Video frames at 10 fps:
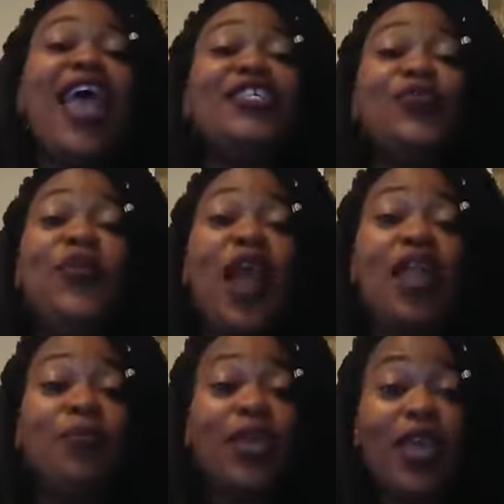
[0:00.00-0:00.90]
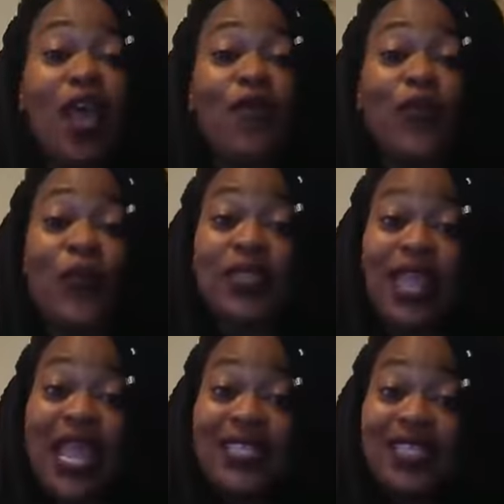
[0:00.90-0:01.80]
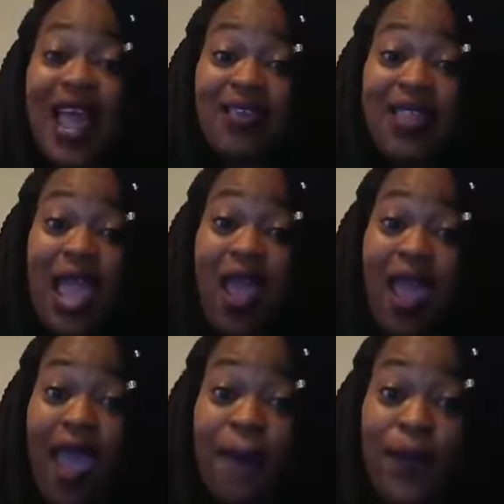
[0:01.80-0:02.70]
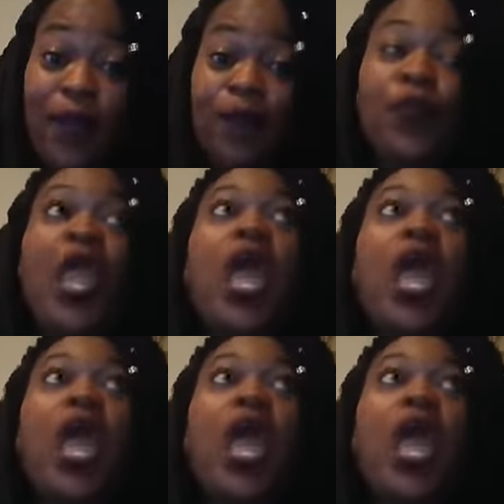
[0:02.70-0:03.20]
And so we got to be careful when things like that happen.